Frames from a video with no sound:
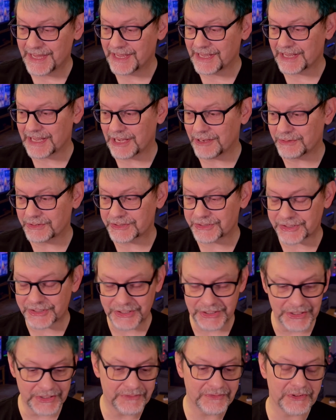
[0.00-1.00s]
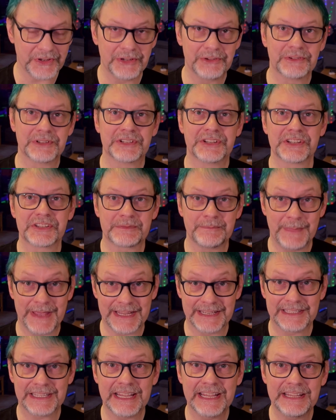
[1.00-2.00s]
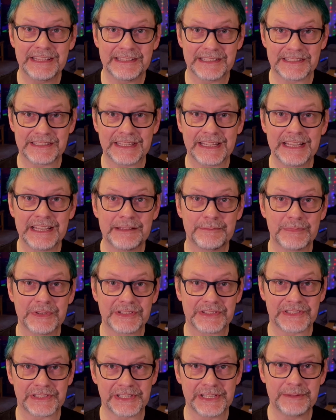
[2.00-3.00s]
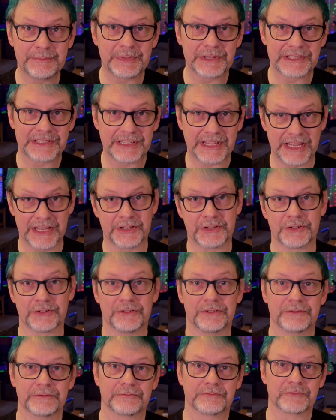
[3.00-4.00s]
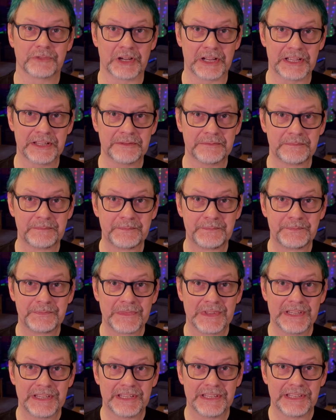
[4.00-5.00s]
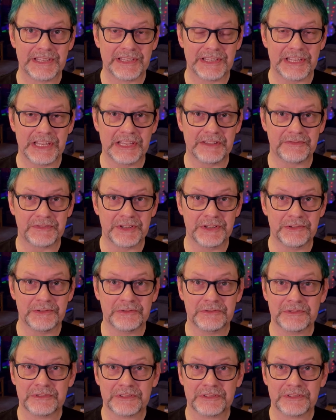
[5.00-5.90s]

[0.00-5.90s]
how it's good for you to just maintain the same sleep schedule, right? If you